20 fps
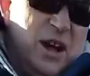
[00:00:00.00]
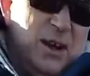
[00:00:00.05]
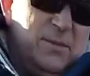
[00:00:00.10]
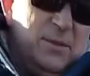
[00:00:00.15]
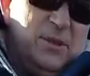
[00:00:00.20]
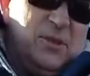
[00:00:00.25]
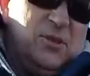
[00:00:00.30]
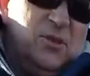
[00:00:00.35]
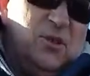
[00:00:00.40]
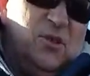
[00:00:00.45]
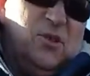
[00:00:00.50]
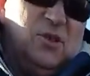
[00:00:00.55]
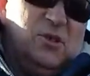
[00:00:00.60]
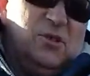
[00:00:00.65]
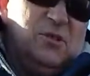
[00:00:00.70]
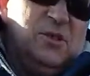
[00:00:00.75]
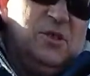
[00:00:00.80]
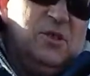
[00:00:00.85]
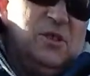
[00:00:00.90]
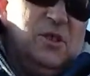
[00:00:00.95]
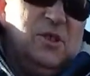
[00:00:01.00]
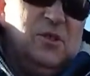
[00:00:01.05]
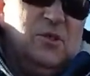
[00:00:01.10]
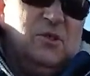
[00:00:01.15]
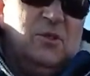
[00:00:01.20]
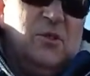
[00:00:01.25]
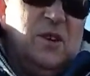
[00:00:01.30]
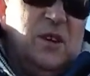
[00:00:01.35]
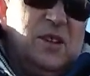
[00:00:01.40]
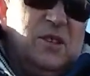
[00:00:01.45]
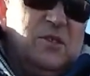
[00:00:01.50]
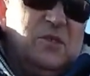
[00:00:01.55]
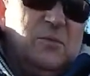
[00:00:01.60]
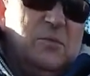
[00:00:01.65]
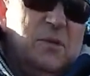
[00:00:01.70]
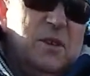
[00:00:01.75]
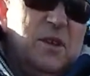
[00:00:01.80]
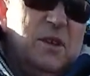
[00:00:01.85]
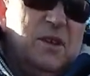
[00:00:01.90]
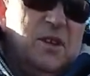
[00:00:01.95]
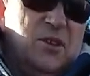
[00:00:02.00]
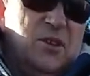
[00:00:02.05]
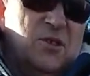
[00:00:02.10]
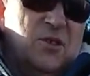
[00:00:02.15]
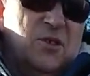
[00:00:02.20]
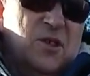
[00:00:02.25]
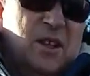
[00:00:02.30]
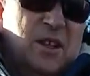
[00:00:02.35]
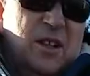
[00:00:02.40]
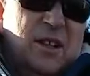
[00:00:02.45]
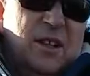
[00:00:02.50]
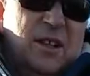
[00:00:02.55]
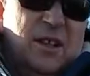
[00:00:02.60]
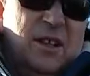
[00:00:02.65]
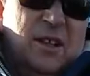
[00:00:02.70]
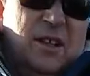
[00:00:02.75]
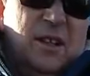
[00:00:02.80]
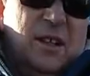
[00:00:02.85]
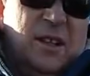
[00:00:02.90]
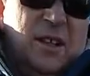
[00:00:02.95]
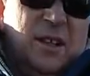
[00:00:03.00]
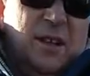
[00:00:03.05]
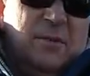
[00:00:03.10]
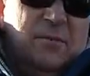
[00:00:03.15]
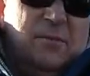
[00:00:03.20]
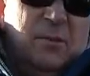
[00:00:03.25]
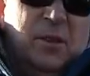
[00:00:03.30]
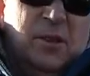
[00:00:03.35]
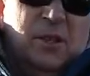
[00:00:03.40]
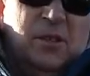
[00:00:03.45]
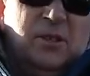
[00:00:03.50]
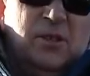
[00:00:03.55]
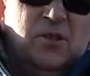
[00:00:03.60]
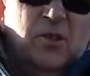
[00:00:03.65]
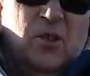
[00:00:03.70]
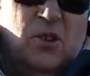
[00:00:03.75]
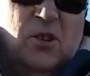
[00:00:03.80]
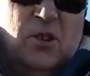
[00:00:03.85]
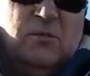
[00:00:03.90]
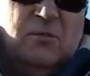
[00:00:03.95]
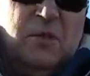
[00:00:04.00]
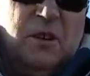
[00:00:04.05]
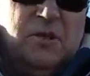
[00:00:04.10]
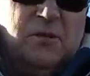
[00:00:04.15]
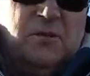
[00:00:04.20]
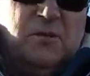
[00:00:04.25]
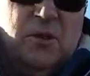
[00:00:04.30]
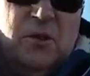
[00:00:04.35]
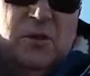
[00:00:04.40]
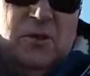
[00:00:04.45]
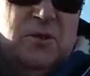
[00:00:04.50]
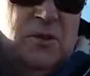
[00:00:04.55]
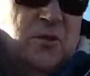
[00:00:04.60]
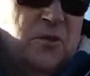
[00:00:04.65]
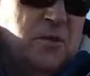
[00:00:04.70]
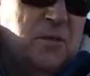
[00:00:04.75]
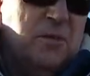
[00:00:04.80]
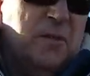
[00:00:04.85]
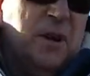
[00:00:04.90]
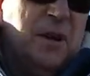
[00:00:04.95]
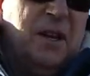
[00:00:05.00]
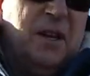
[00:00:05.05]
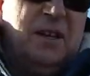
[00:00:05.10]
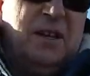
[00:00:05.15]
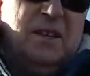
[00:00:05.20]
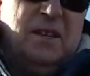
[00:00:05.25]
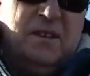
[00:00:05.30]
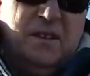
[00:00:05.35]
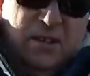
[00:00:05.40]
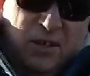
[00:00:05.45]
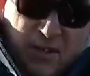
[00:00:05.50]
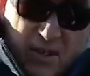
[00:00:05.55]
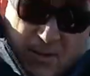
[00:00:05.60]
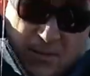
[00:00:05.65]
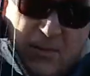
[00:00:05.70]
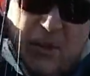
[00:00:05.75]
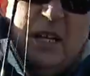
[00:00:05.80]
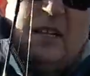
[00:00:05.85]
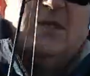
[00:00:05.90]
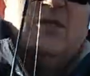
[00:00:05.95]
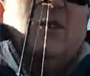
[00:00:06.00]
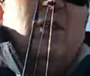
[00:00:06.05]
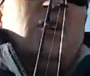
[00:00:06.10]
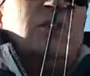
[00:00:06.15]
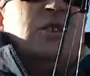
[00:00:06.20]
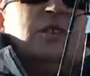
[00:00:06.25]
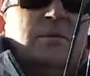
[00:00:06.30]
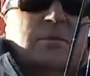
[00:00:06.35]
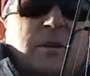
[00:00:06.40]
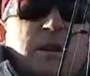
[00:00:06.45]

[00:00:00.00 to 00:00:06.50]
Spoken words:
much longer this eelgrass will be here. But let's talk about roots for a minute. You know, I'm not talking about